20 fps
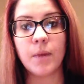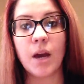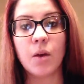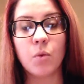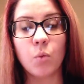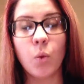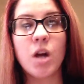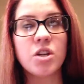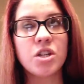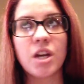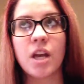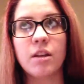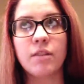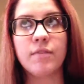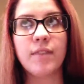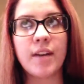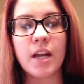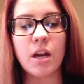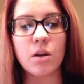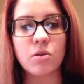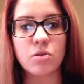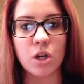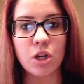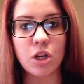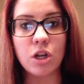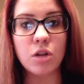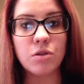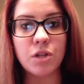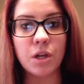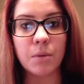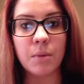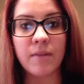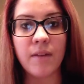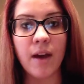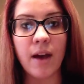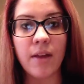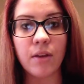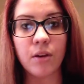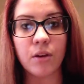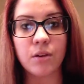watch other videos on YouTube of
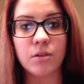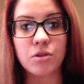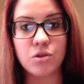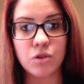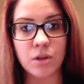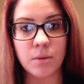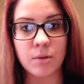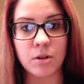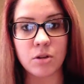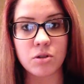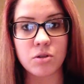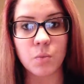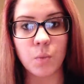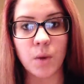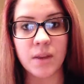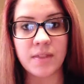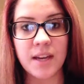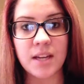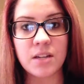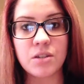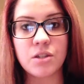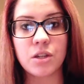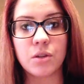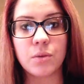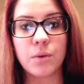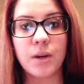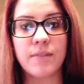other distributors and what they do.